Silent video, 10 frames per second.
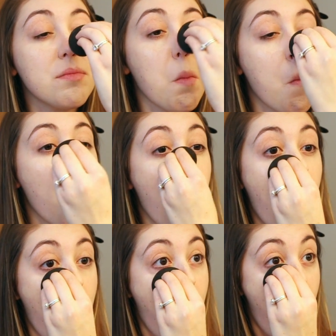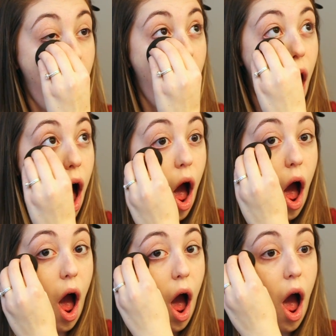and on the nose,
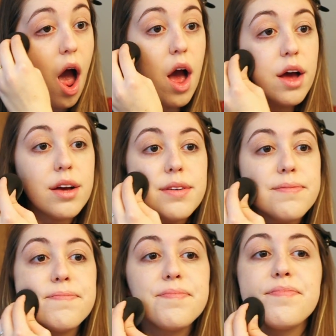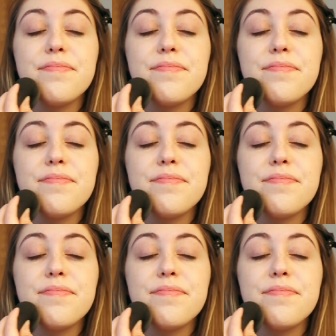under the eyes.